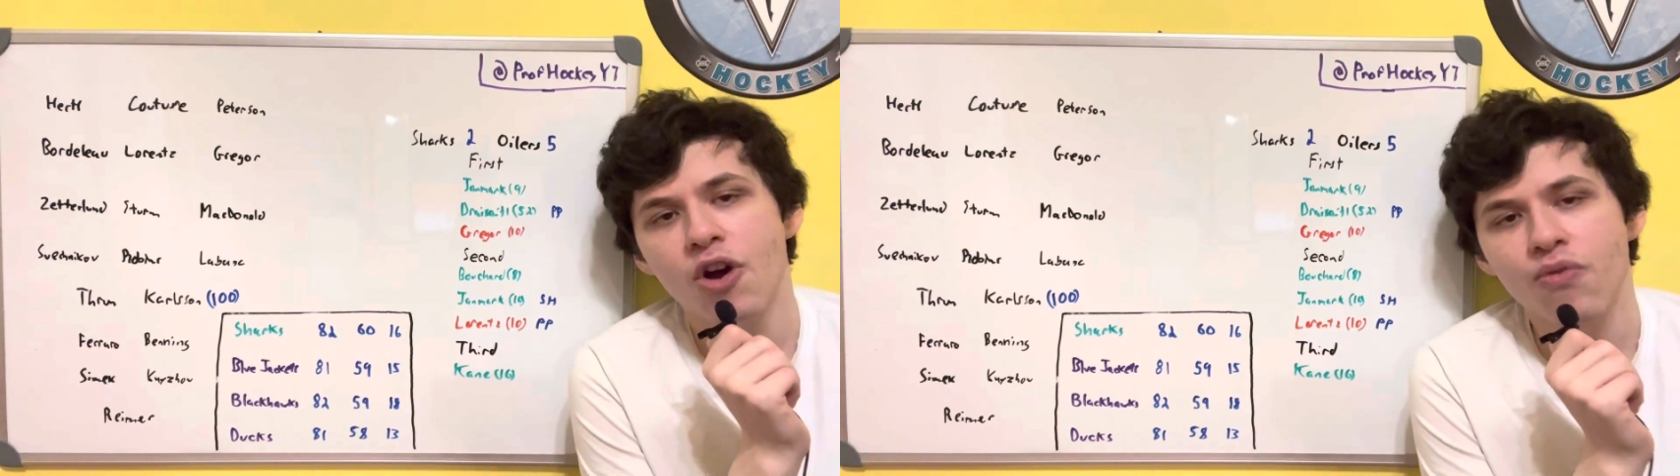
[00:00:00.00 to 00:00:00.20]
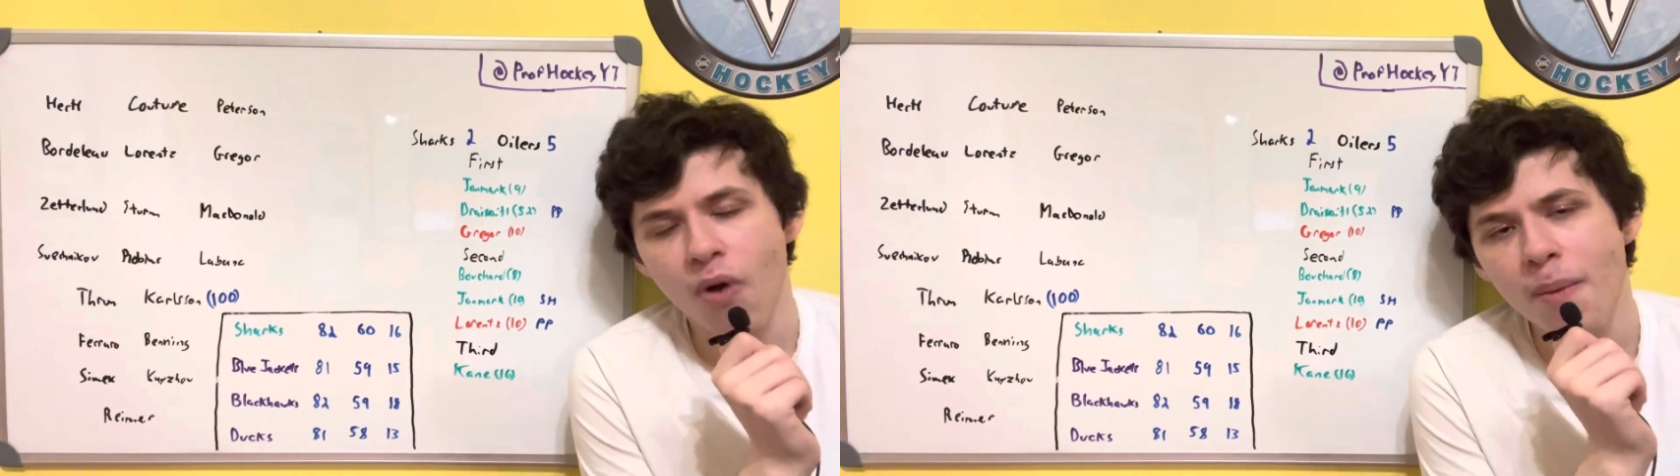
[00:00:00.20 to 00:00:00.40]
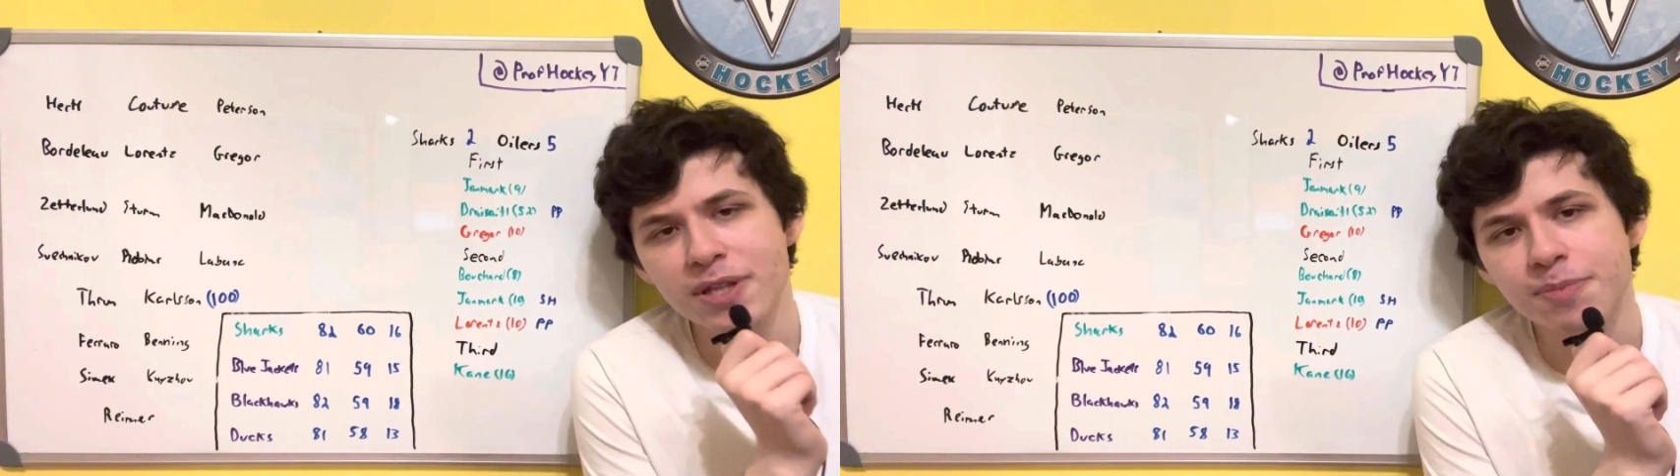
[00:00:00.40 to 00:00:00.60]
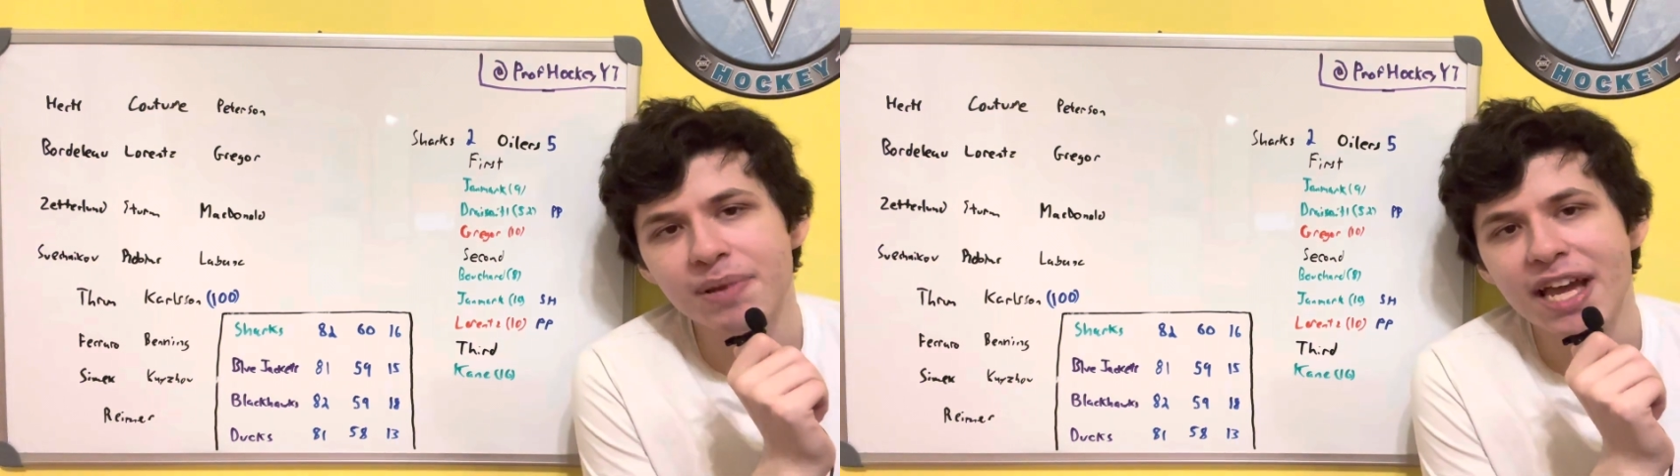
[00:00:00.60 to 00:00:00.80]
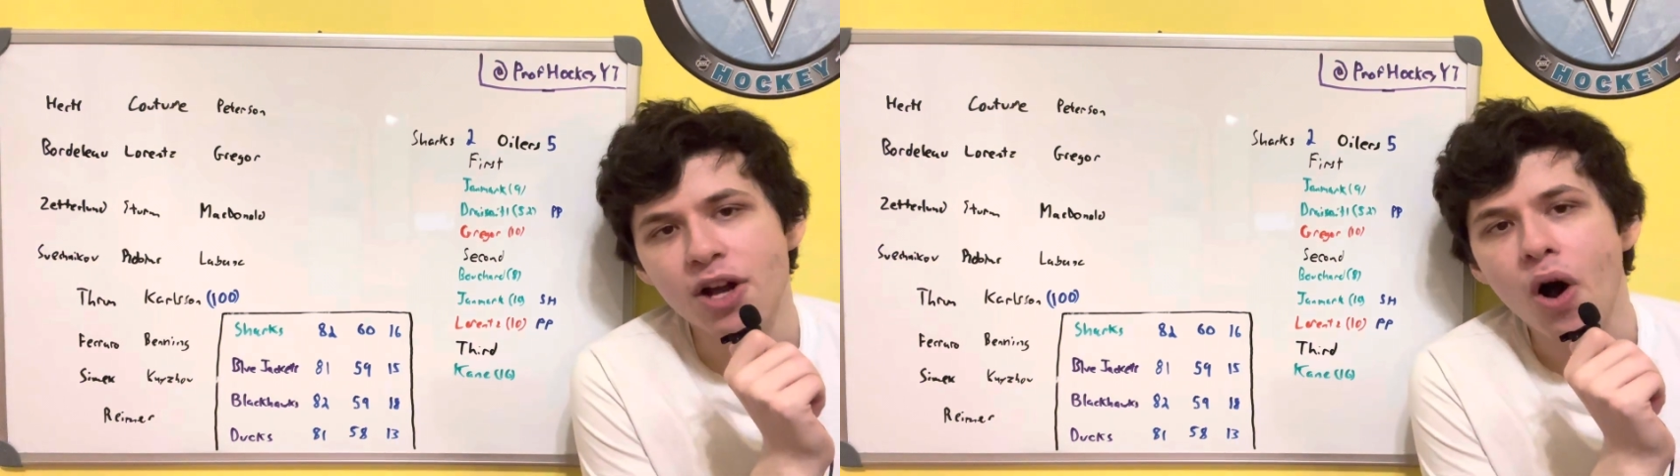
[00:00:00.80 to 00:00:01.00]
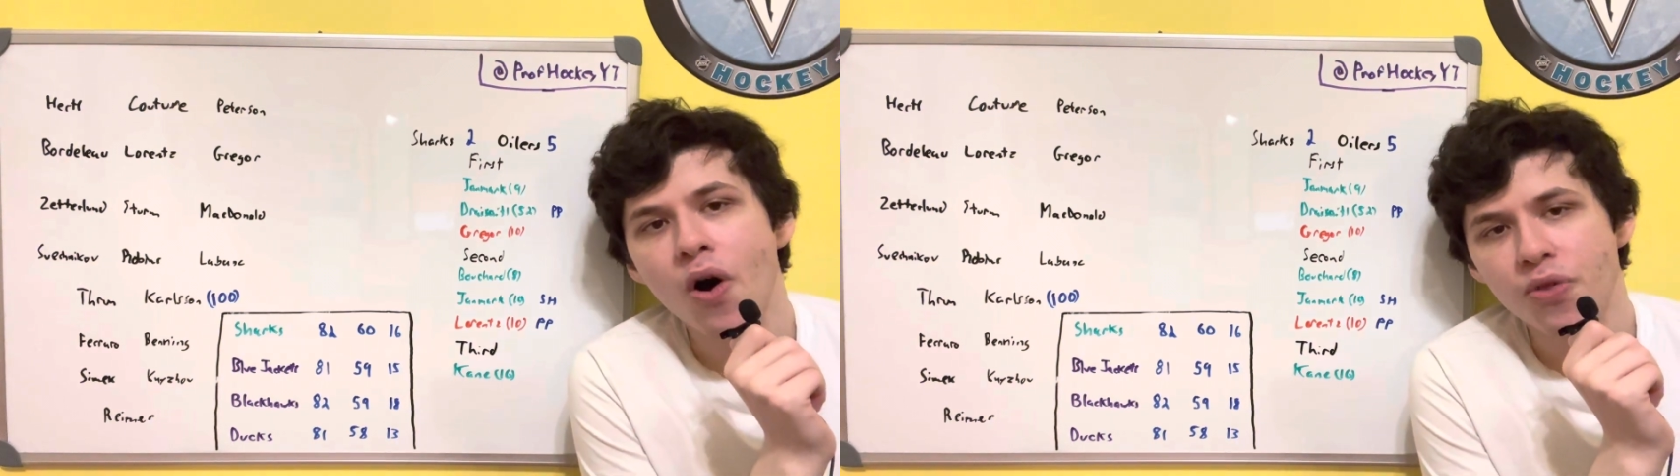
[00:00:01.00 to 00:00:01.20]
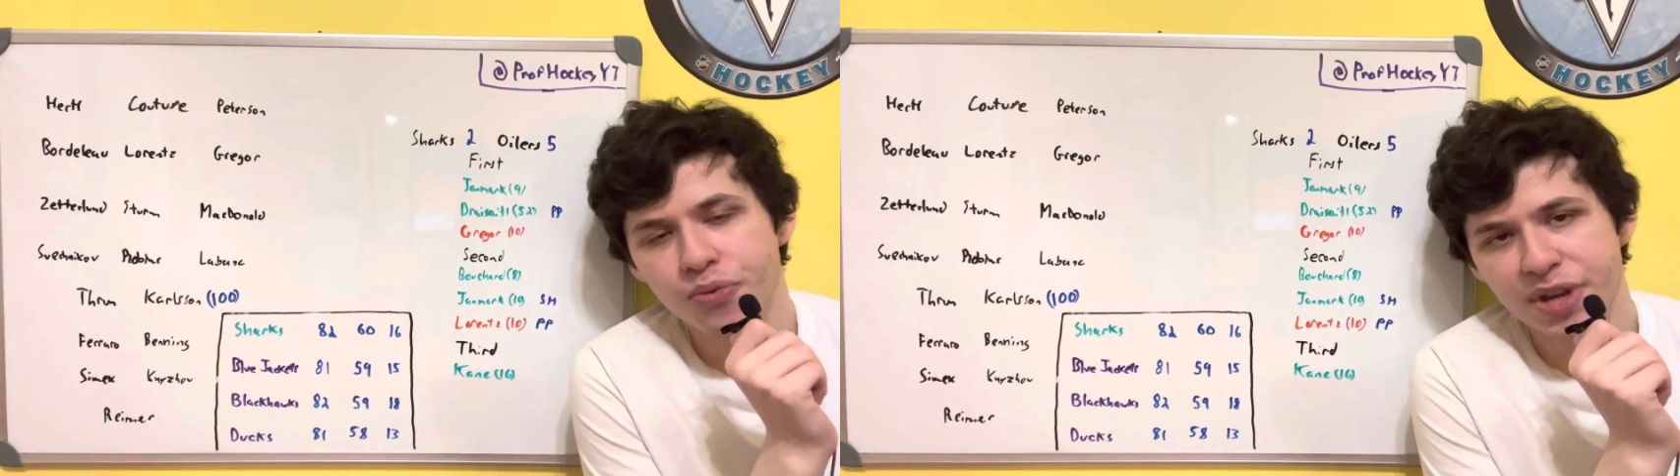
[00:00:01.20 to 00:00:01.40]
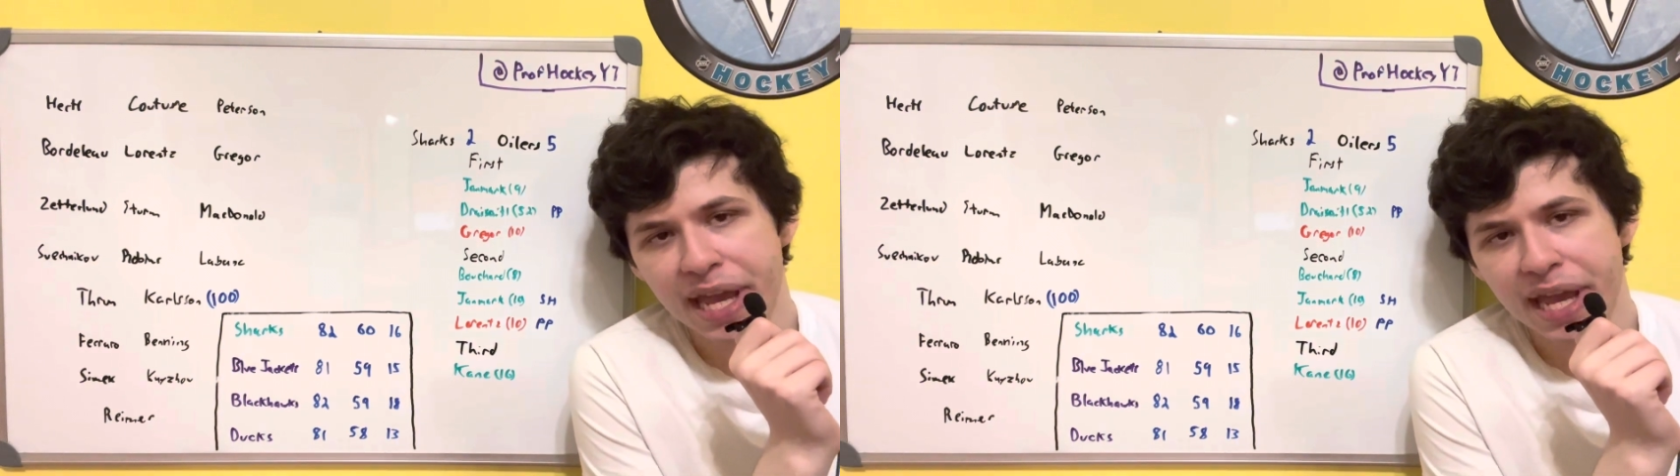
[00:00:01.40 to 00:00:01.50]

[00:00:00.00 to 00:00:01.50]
Robins playing all three